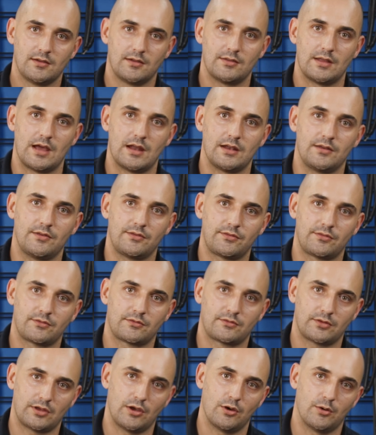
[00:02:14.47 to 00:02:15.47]
And that is
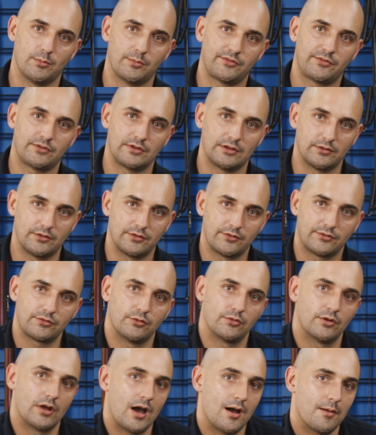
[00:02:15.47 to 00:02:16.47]
to help seal the
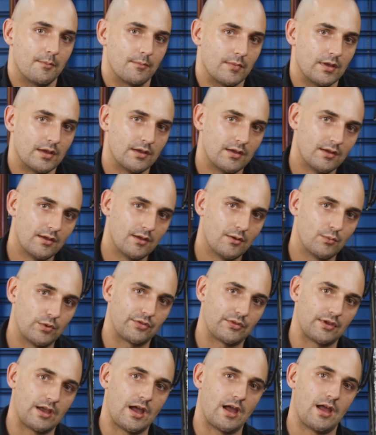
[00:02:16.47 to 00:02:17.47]
suit up
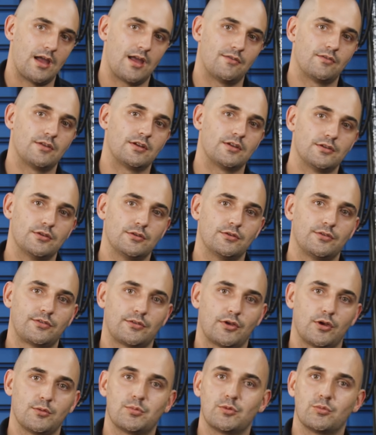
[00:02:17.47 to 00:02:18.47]
without having to use
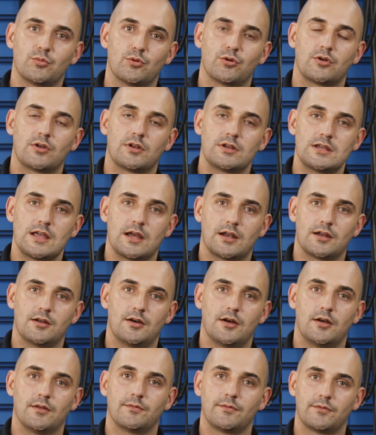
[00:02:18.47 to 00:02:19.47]
soapy water to get it
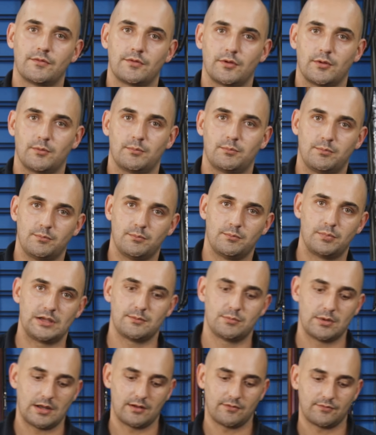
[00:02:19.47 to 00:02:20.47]
on. So
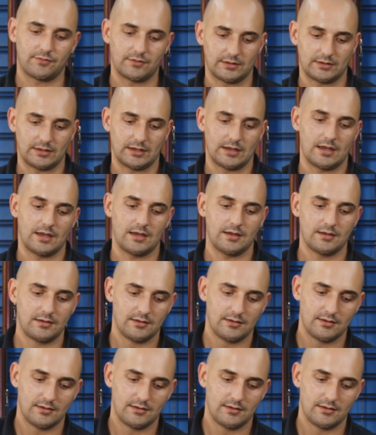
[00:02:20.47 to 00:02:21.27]
big benefit there.